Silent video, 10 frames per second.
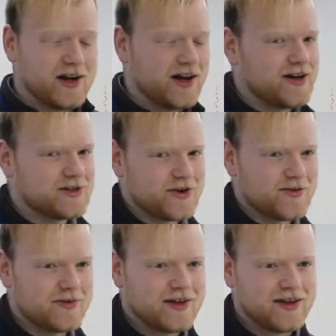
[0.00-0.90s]
classroom.
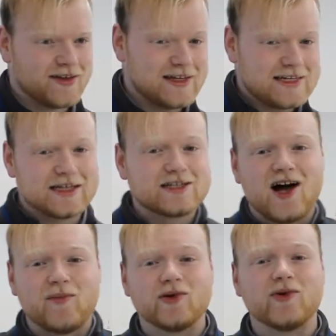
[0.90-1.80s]
This is an
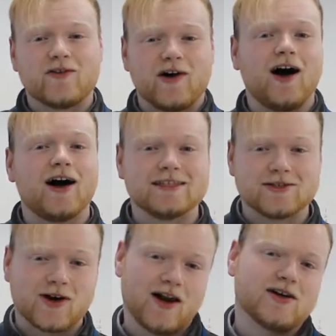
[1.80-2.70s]
example of one of our ideal
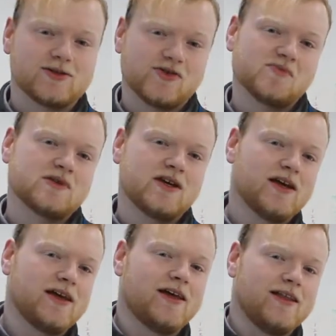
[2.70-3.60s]
classrooms.
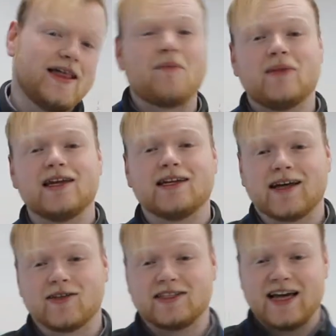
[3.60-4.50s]
That meaning
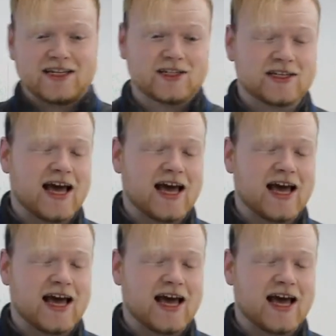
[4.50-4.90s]
that the desks